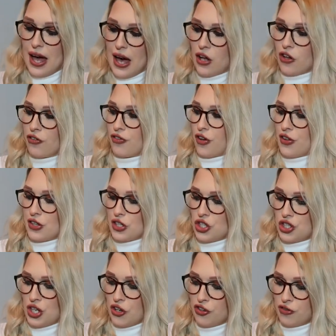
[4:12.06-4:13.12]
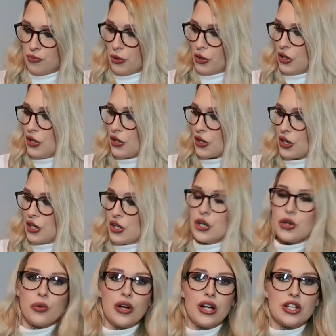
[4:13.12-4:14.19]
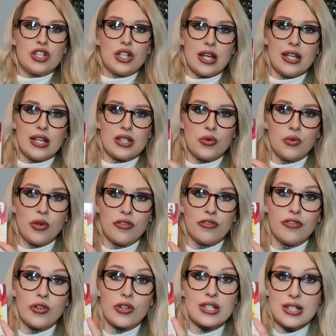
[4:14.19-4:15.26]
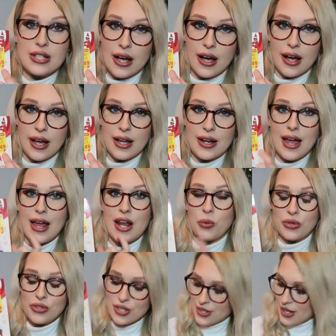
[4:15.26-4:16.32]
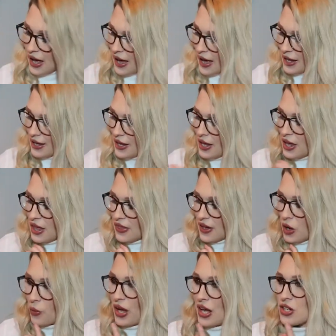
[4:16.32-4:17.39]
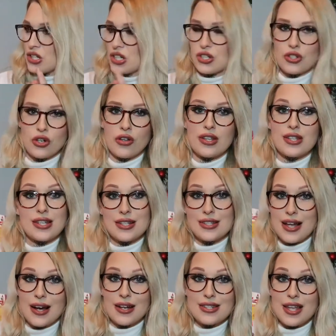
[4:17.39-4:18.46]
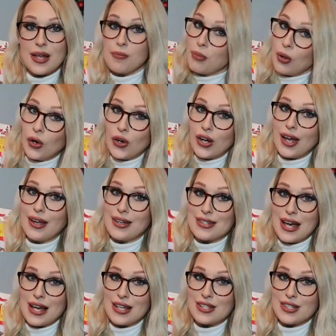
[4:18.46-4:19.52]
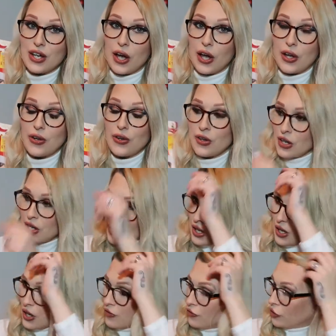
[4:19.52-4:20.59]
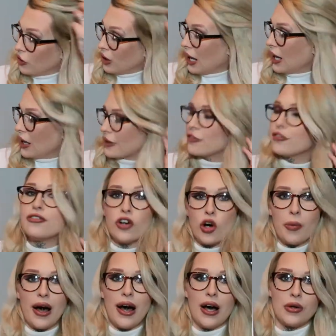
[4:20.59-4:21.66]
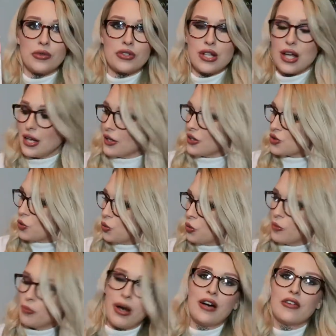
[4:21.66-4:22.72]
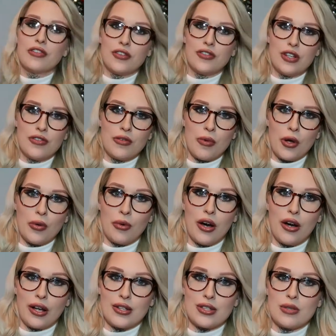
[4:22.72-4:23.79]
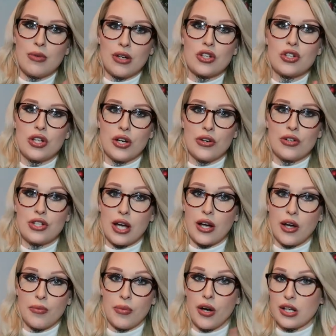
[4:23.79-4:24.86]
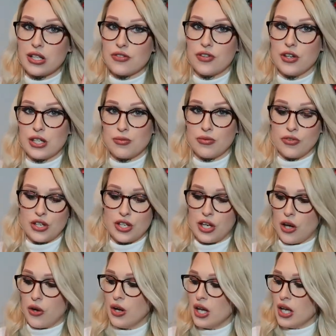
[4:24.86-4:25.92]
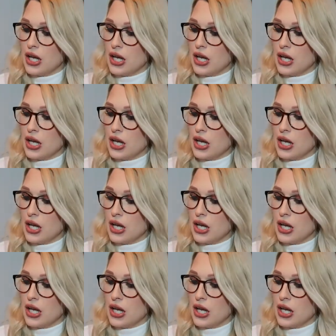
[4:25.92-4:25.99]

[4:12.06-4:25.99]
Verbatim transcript: Elf on the Shelf book, which is 149. And I will say that we actually saw this exact same book in Tesco for like four pound and it's one pound fifty from home bargains so make sure you go and check home bargains first before you go